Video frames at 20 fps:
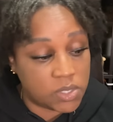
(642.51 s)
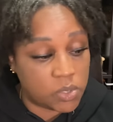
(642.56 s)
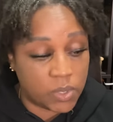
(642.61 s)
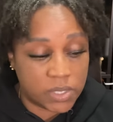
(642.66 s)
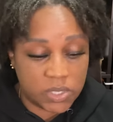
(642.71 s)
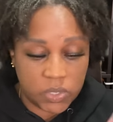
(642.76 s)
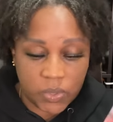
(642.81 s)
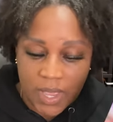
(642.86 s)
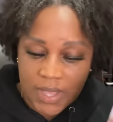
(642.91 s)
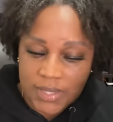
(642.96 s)
So it
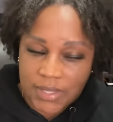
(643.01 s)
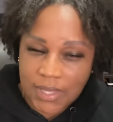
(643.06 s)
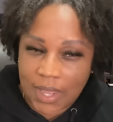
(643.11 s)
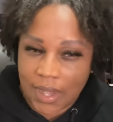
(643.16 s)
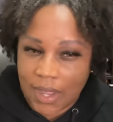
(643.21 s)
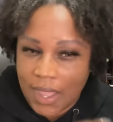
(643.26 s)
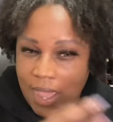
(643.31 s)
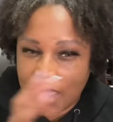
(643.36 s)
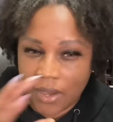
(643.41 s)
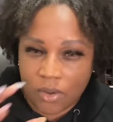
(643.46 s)
still has
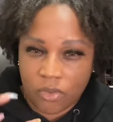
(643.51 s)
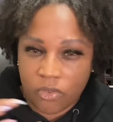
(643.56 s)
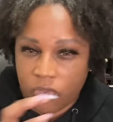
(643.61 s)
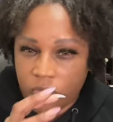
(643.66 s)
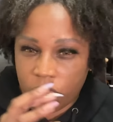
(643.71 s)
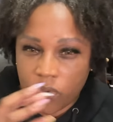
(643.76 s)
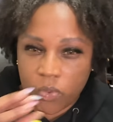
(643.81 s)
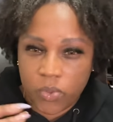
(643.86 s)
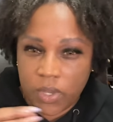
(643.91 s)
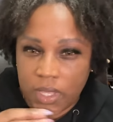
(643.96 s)
that kind of
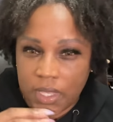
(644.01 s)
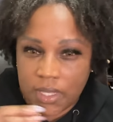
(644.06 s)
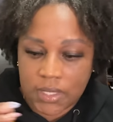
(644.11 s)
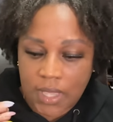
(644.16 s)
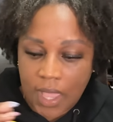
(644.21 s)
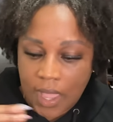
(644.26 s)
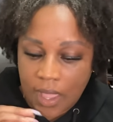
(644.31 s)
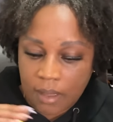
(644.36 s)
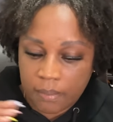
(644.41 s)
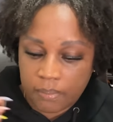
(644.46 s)
fruity
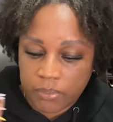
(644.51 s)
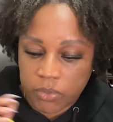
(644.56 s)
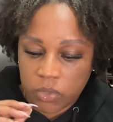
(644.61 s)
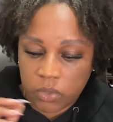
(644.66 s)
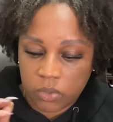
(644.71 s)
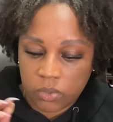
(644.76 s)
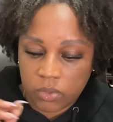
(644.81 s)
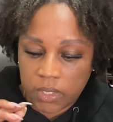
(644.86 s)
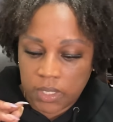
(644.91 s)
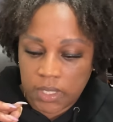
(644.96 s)
top
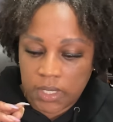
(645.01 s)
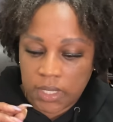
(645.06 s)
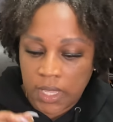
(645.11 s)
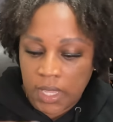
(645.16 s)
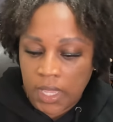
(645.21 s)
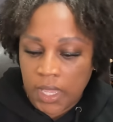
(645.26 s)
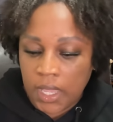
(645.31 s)
to it.